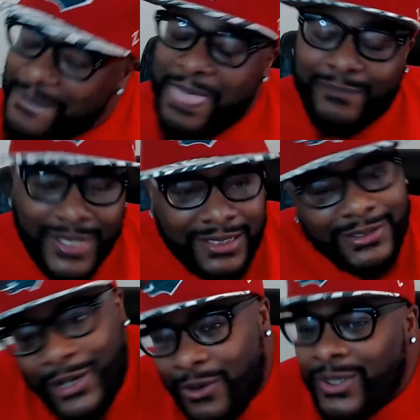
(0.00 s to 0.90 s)
But
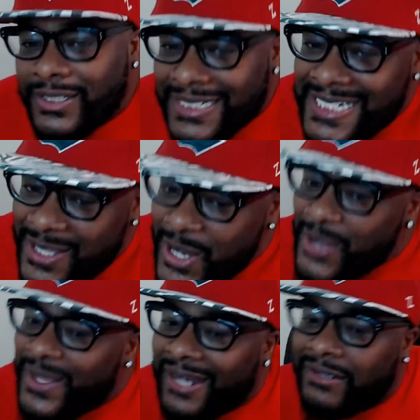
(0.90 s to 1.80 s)
that's neither here nor
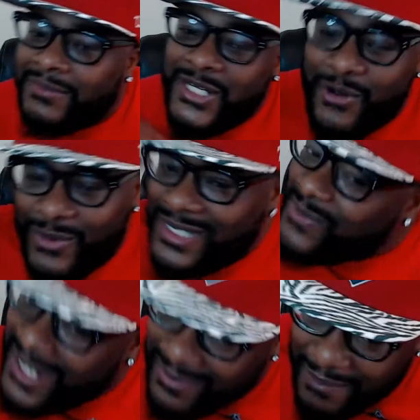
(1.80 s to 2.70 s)
there. I mean,
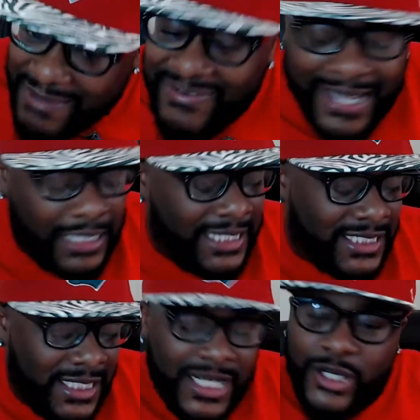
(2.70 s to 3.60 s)
if I'm in Vegas,
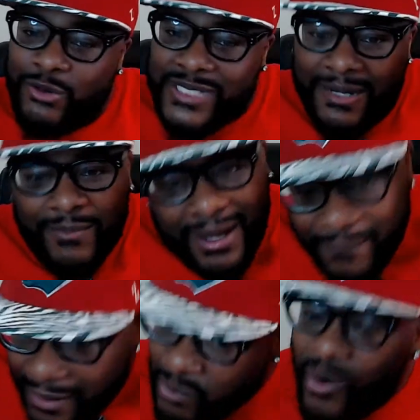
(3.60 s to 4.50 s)
you know what I'm saying?
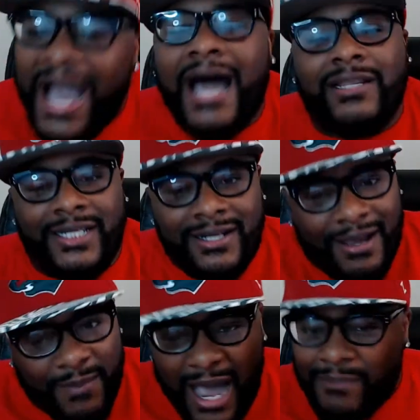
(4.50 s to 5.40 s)
I'm wilding.
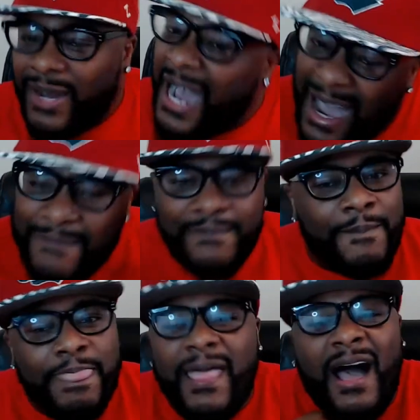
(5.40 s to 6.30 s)

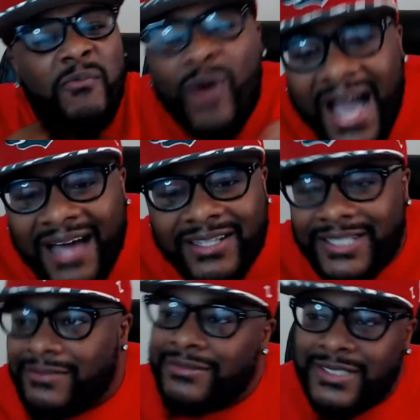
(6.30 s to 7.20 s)
I'm wilding.
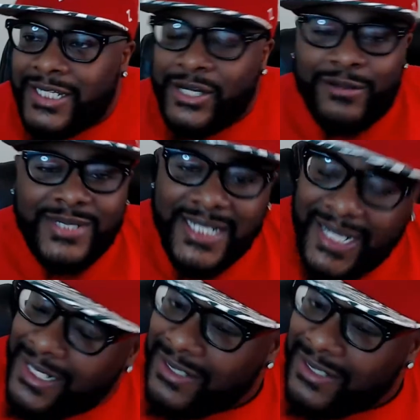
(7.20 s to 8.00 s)
You know what I'm saying?